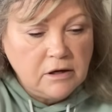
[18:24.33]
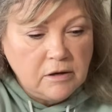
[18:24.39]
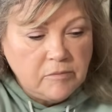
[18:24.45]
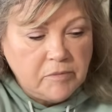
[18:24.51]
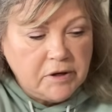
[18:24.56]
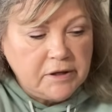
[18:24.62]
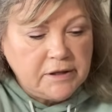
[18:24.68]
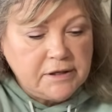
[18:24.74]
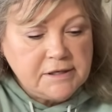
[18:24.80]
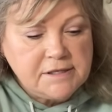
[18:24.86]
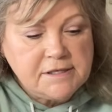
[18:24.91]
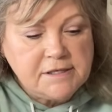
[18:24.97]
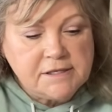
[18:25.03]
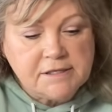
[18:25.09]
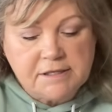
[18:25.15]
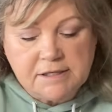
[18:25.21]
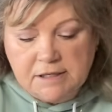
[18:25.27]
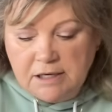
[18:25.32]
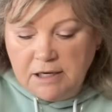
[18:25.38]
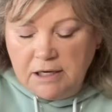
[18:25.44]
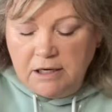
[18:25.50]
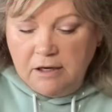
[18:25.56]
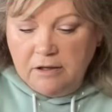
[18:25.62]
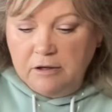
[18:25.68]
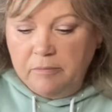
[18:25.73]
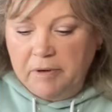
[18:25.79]
but this is
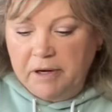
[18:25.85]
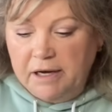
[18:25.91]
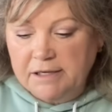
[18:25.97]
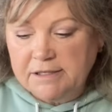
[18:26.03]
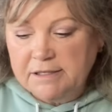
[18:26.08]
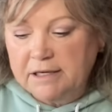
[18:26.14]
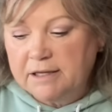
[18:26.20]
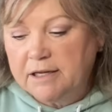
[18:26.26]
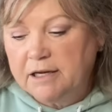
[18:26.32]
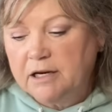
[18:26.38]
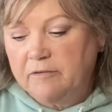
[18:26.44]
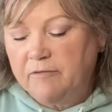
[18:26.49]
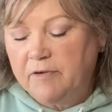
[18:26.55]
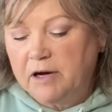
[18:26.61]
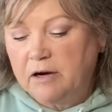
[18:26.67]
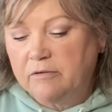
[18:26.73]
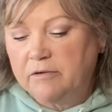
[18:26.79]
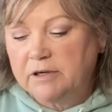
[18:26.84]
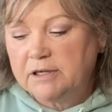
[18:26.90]
another basket that I found.